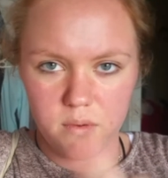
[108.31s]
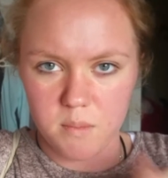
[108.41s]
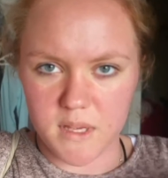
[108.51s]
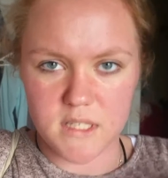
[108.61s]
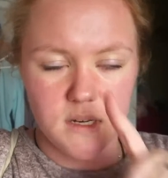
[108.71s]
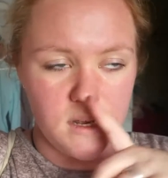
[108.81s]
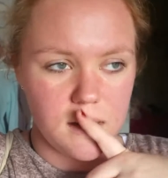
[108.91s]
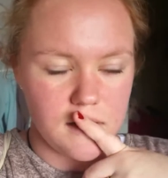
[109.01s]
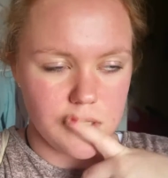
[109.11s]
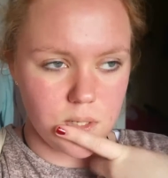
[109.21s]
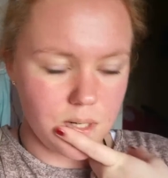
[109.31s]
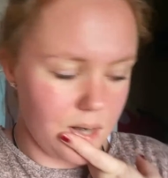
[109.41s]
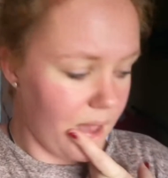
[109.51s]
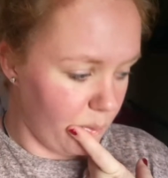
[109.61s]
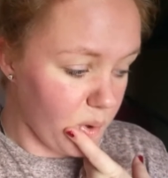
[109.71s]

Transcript: from yesterday is online,